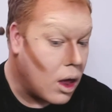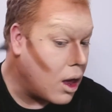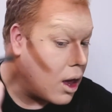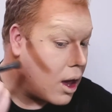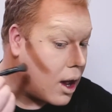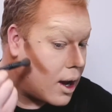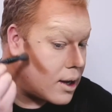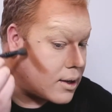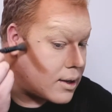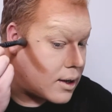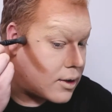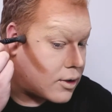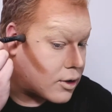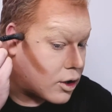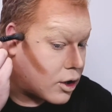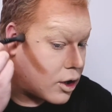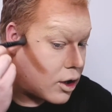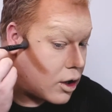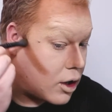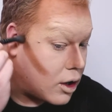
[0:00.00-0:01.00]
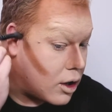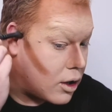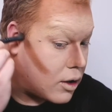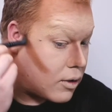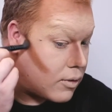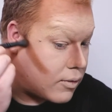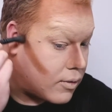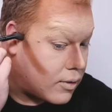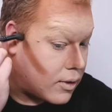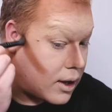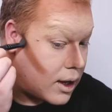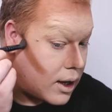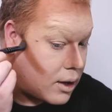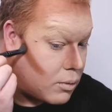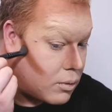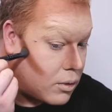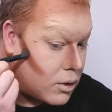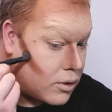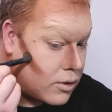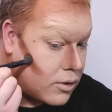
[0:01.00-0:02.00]
I tend to curve
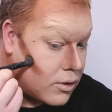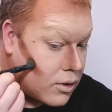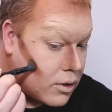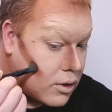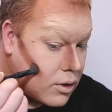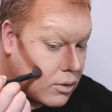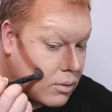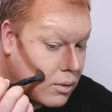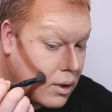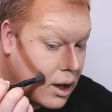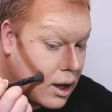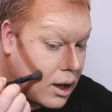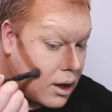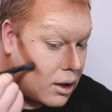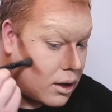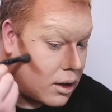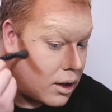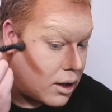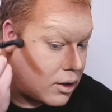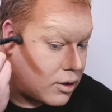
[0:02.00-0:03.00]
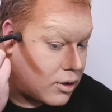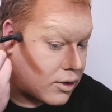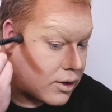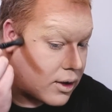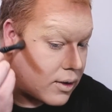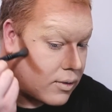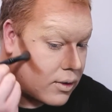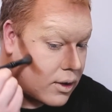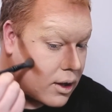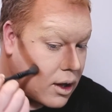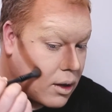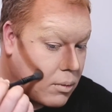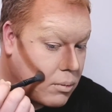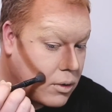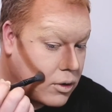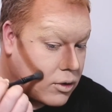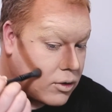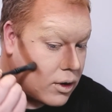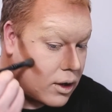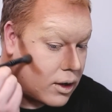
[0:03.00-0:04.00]
inwards as well. It just gives it a
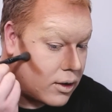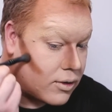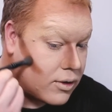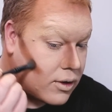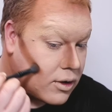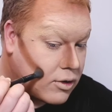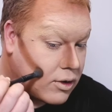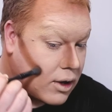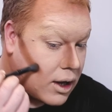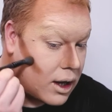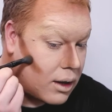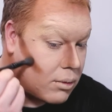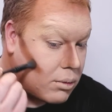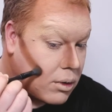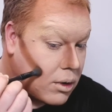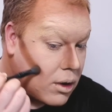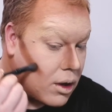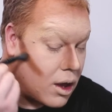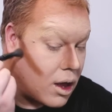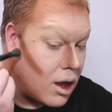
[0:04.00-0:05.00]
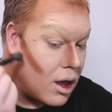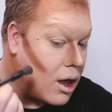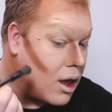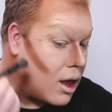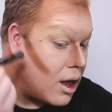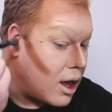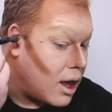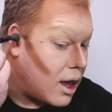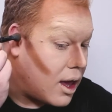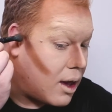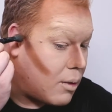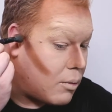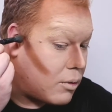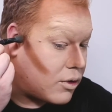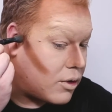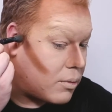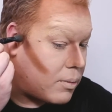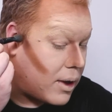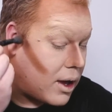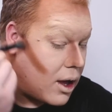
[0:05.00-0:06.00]
much nicer shape. It was
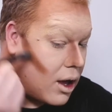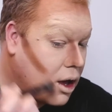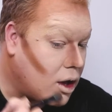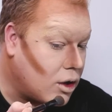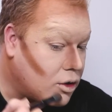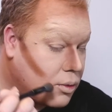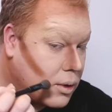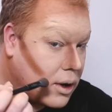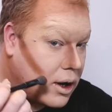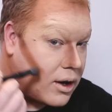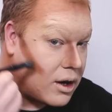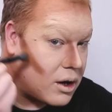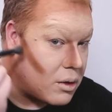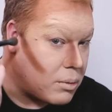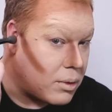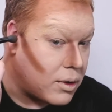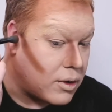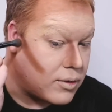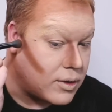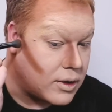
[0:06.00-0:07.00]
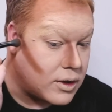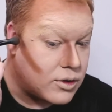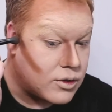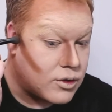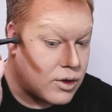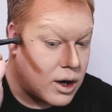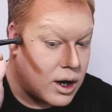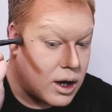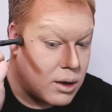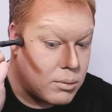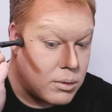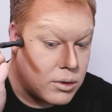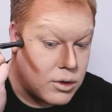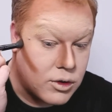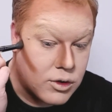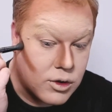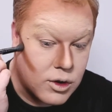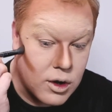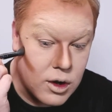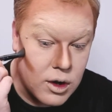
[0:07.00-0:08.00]
a bit harsh when I did it perfectly straight, but
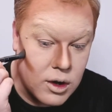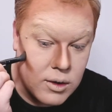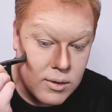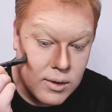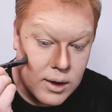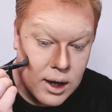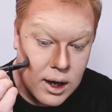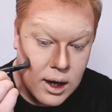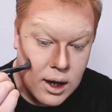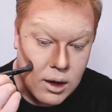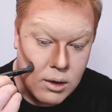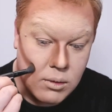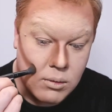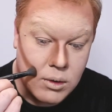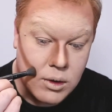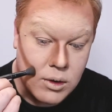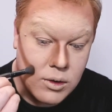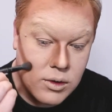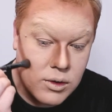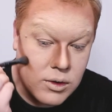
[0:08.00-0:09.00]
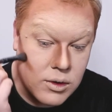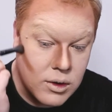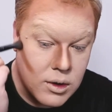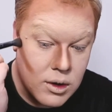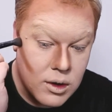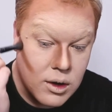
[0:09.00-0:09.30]
just curving it inwards